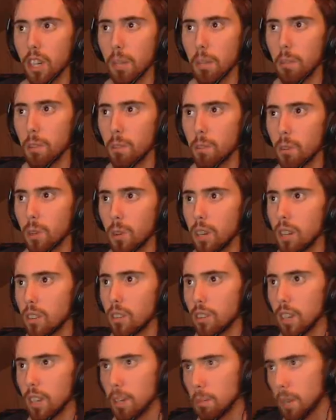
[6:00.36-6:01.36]
him before he
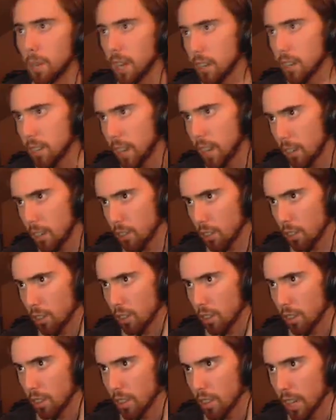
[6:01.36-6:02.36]
does any big attacks onto
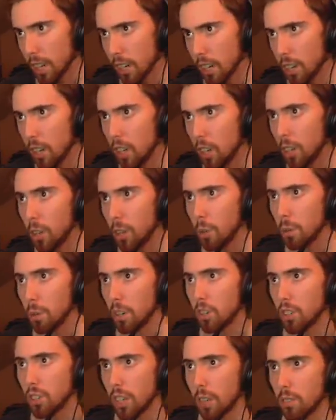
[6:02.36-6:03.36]
the tank,
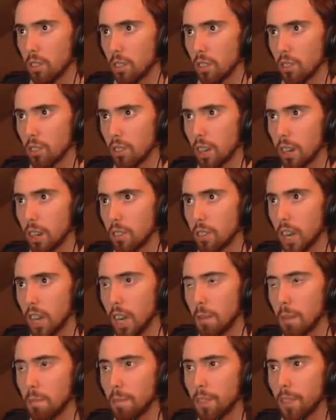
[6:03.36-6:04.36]
which saves us a lot of
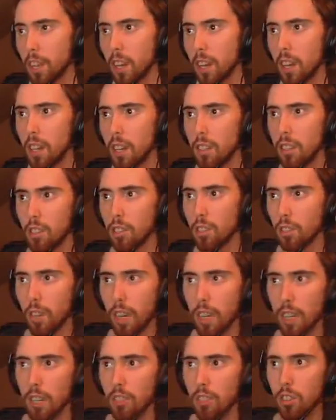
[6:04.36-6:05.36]
time. This is a
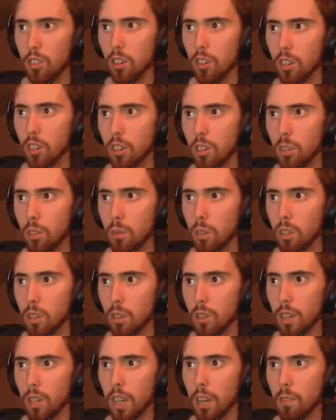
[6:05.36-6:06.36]
lot easier to do when you
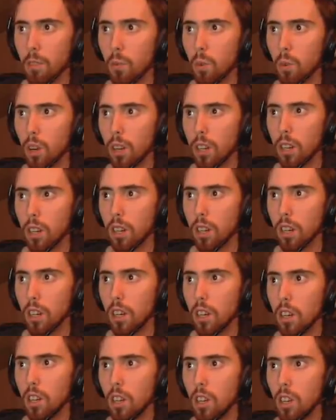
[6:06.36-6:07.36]
only have one,
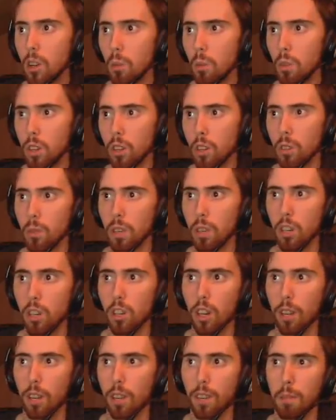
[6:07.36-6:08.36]
when you
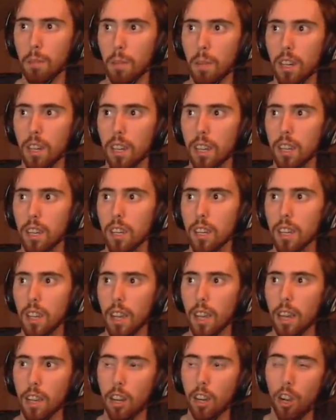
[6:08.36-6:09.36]
don't have any melee.
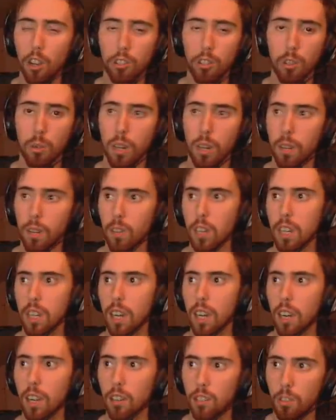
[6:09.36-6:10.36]
And also, whenever he
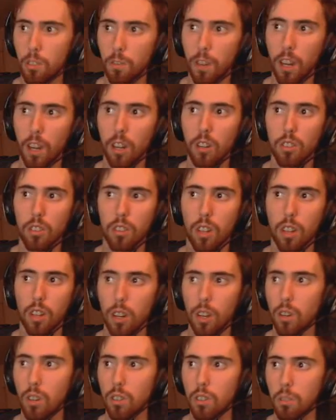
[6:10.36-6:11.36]
dies, the fire does not
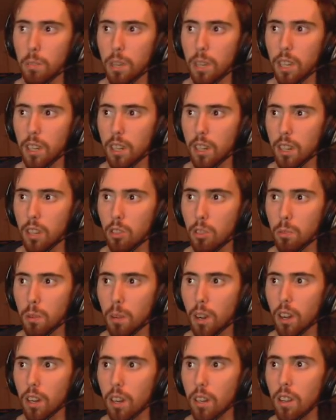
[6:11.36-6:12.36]
always immediately
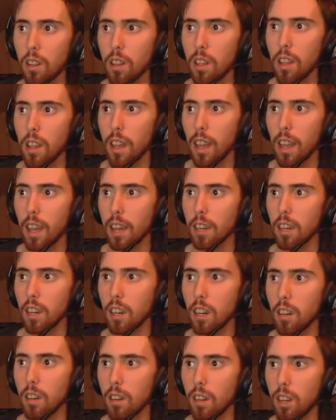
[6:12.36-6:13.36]
despawn. And
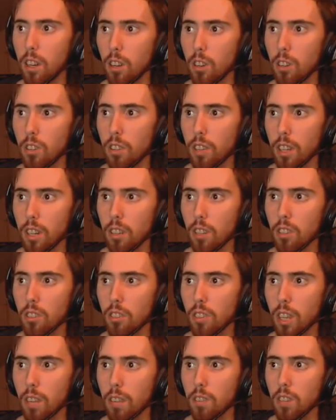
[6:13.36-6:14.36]
another thing to
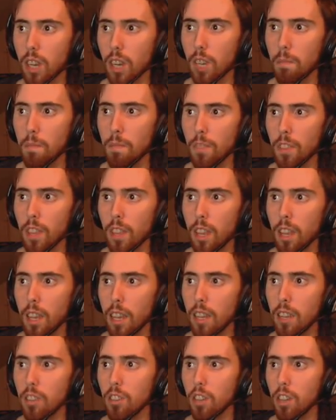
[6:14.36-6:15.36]
save time
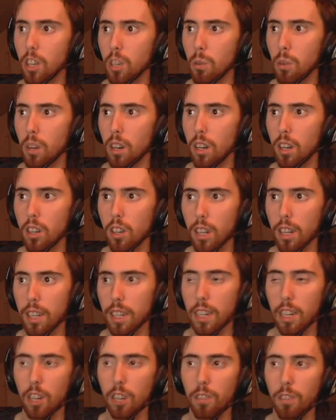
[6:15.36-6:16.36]
is you want to click the
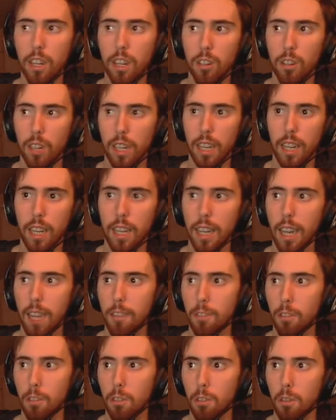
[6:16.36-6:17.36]
elevator again
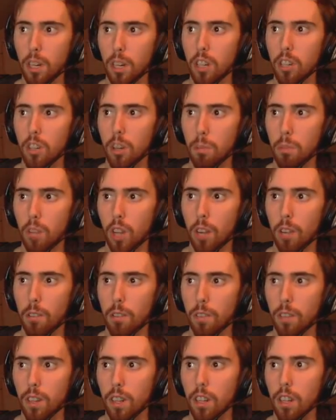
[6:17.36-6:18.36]
after everybody jumps off
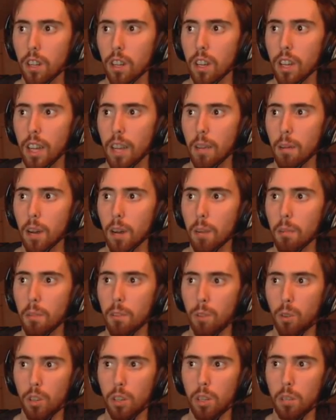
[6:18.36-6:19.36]
of it
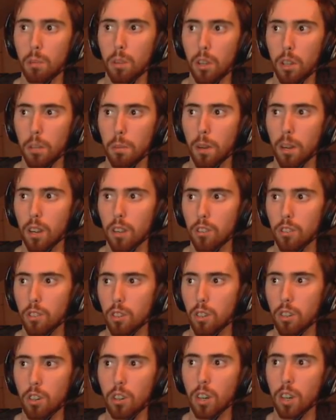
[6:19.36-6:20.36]
before you pull the boss, so
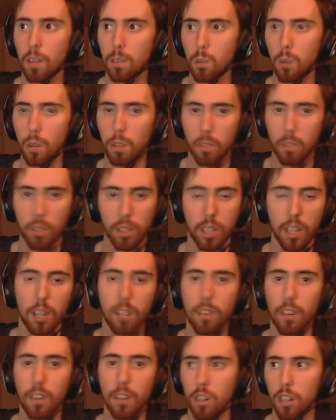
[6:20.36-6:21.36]
you don't have to wait for the
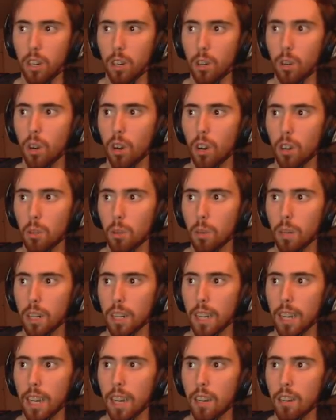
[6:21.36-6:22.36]
elevator to go all the way
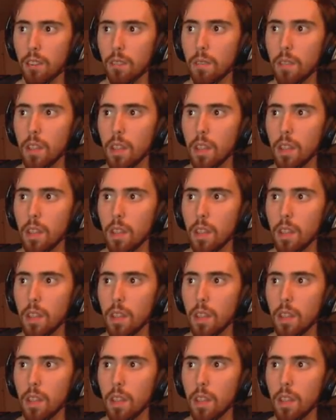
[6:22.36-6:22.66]
down